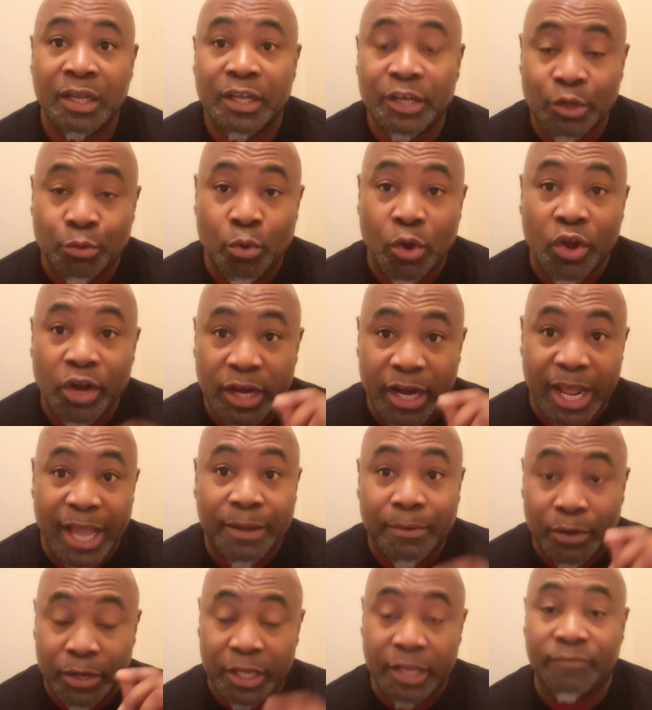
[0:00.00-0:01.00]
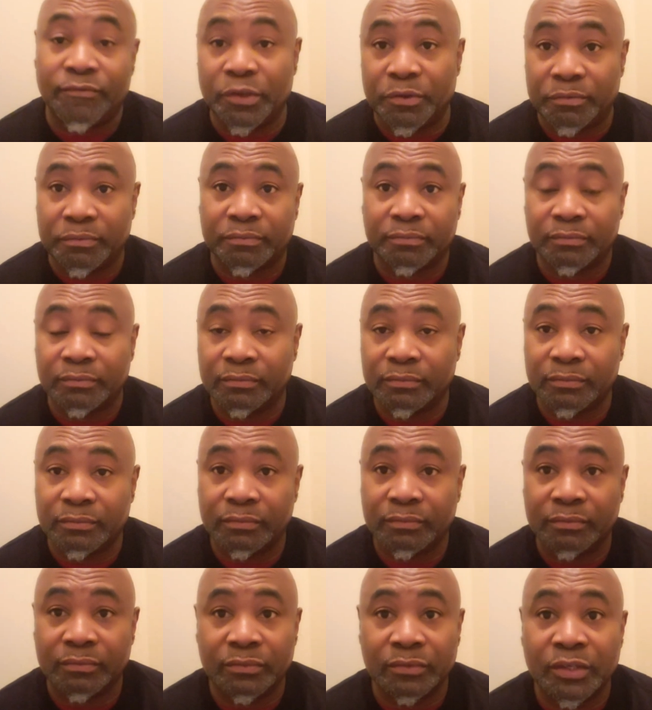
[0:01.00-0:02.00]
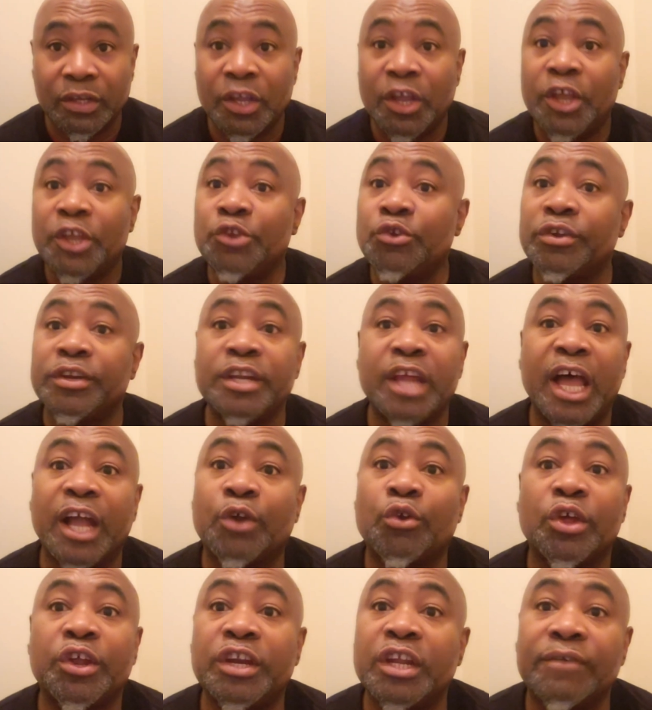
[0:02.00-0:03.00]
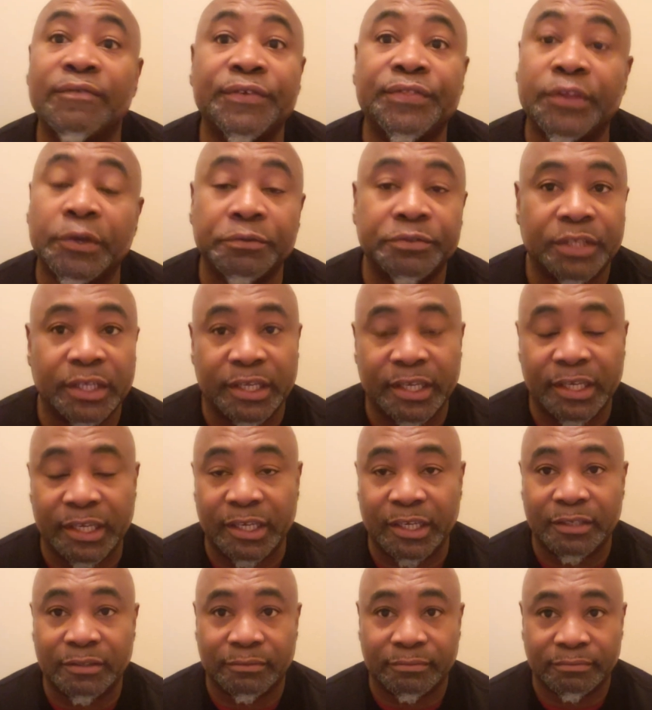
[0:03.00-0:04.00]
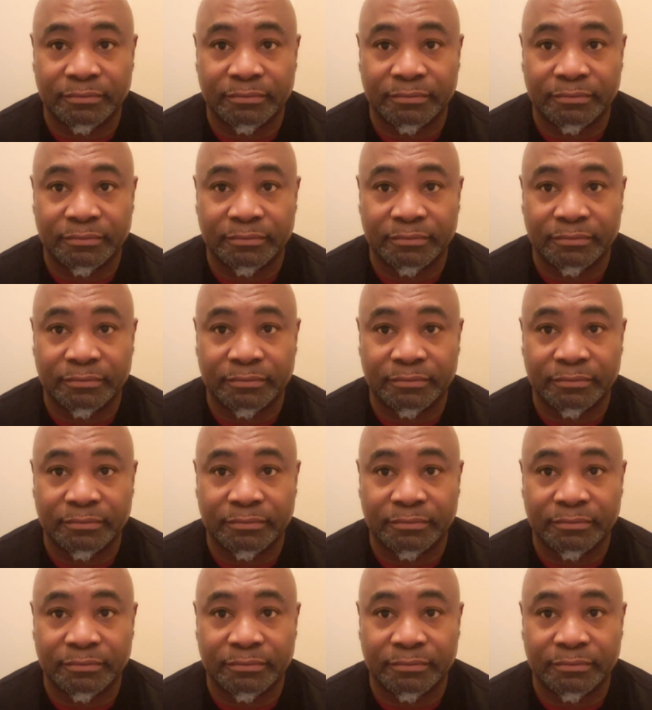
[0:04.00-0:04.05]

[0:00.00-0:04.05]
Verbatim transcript: The water that I'm going to give you, you're not going to never thirst again.